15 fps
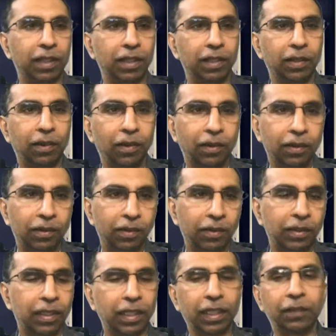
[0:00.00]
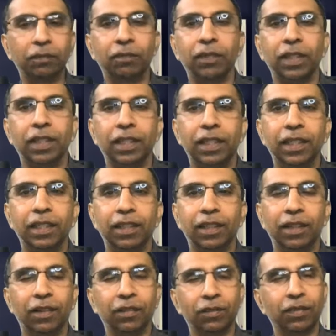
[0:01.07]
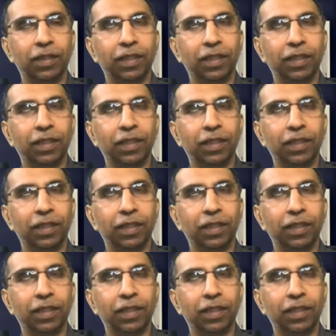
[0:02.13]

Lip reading: long time of